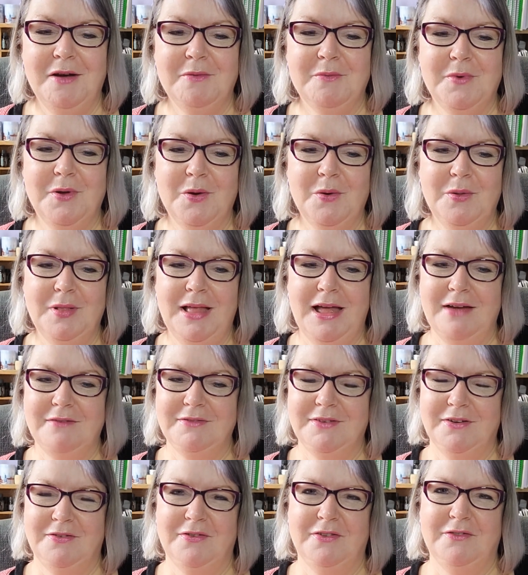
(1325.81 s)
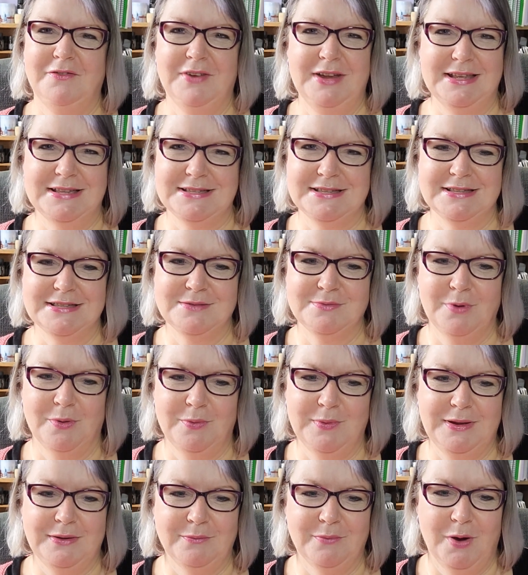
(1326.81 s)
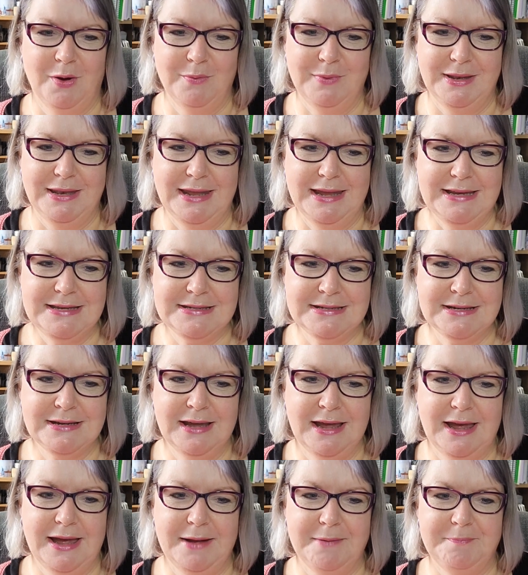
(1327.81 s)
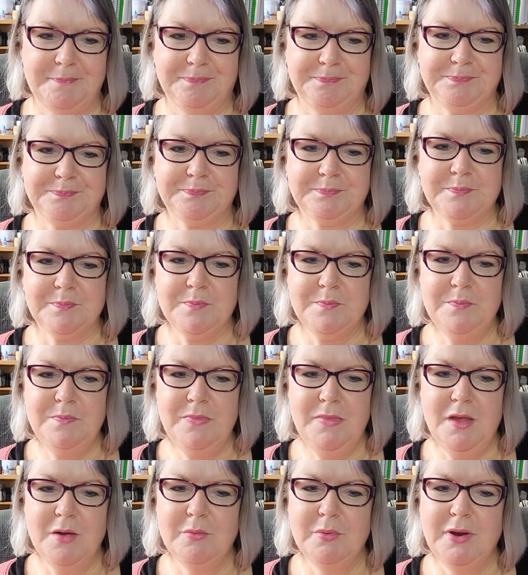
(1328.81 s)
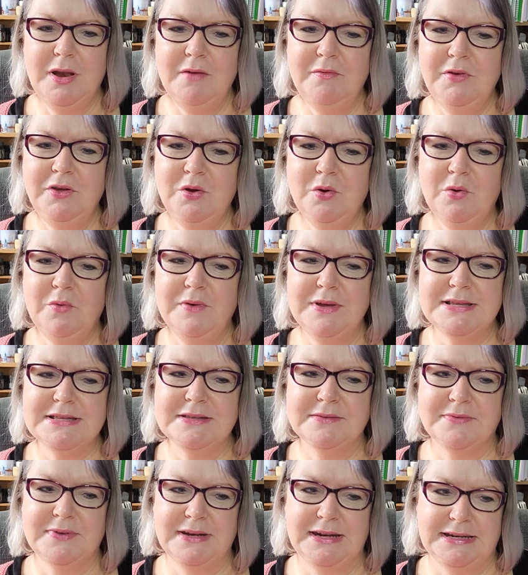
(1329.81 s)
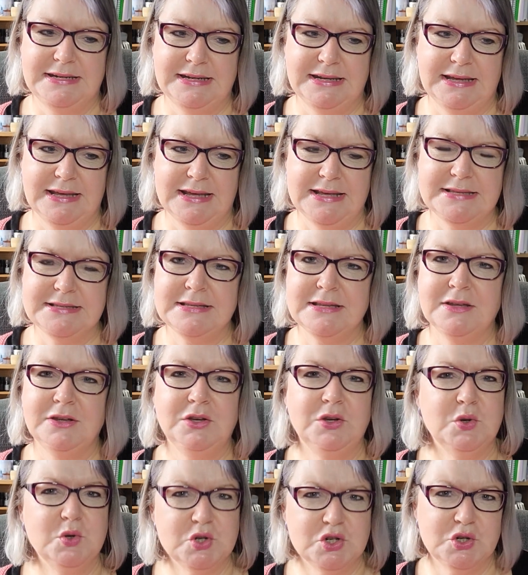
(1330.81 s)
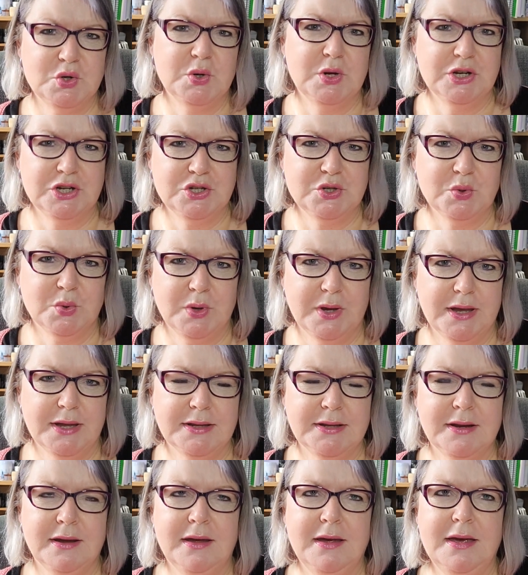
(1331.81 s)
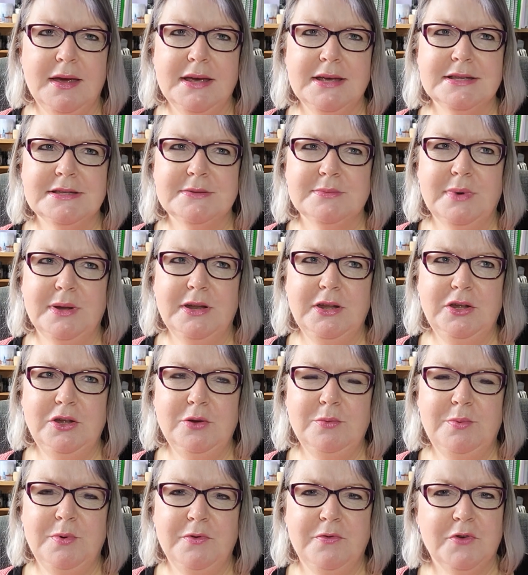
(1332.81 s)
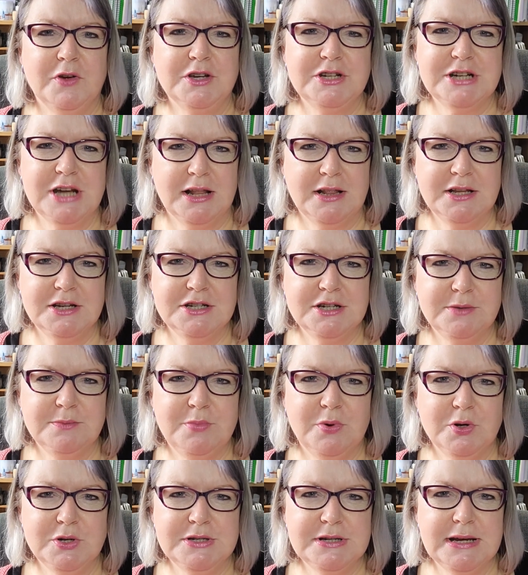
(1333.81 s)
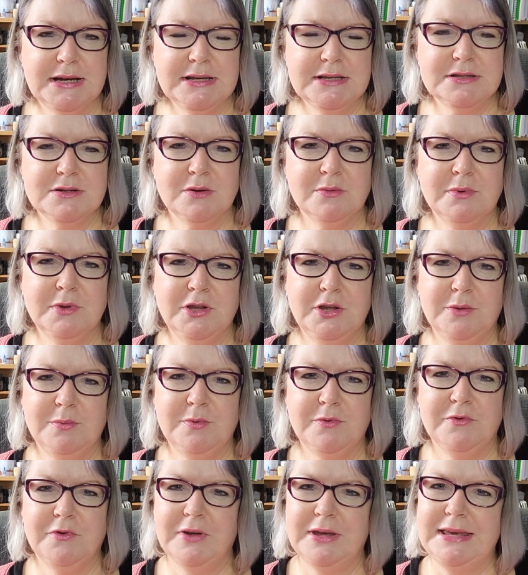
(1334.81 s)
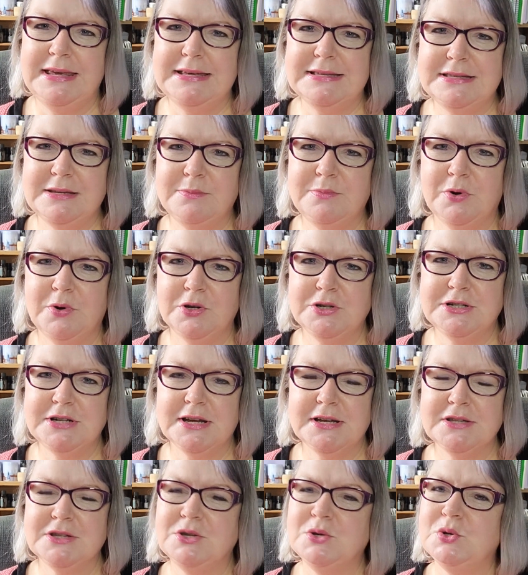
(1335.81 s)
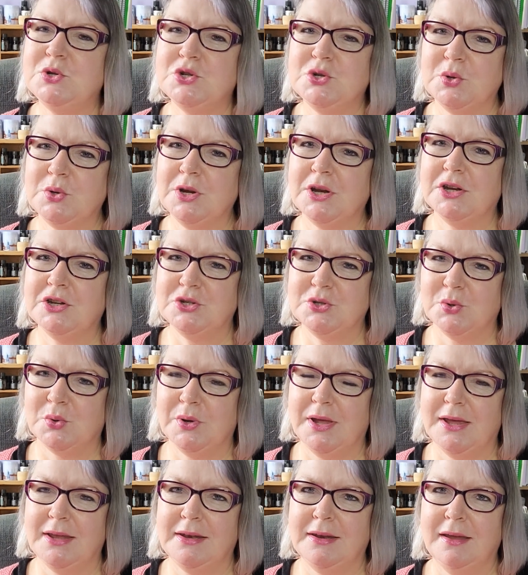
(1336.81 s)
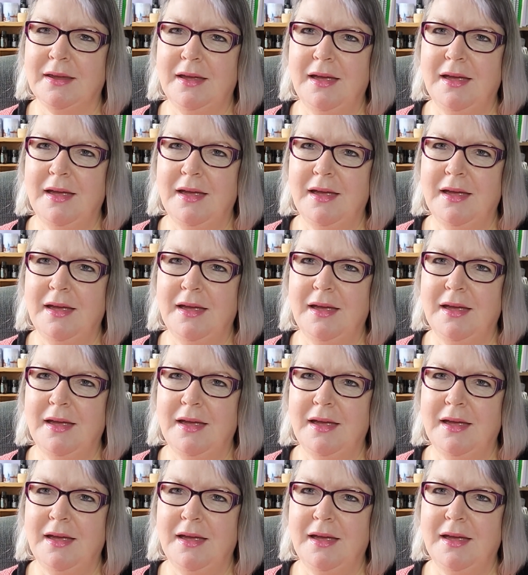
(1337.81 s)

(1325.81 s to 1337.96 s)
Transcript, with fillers: We all have different reasons what we, why we knit. Um, whatever your reason for knitting is, you should enjoy it. So whether you prefer challenging projects or whether you prefer easy projects, you should enjoy it.